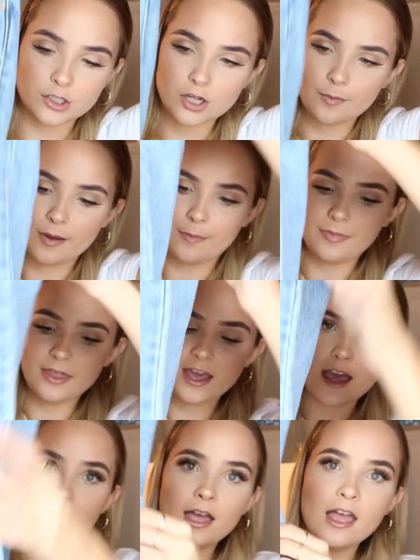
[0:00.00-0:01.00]
top up
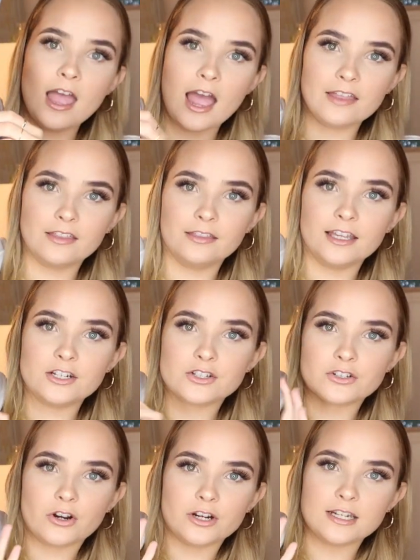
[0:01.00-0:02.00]
there, and then they
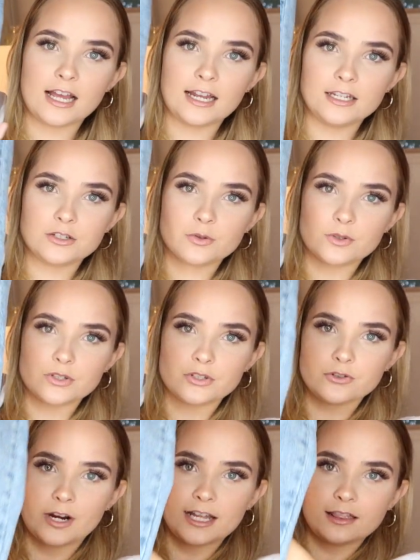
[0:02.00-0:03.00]
just go down into a
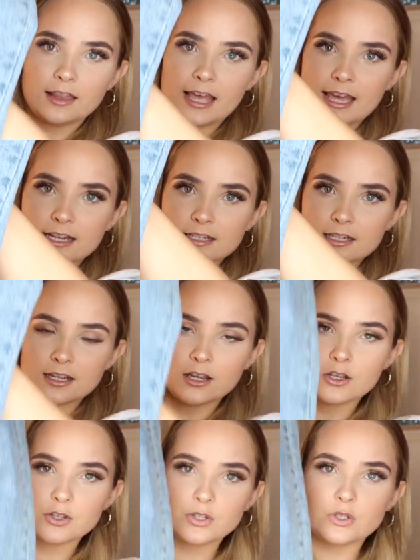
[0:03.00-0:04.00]
straight legged
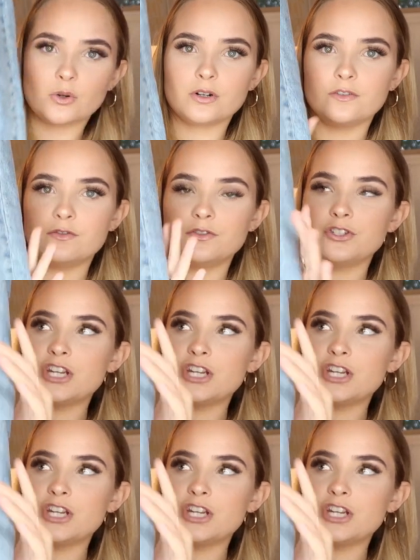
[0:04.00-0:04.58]
sort of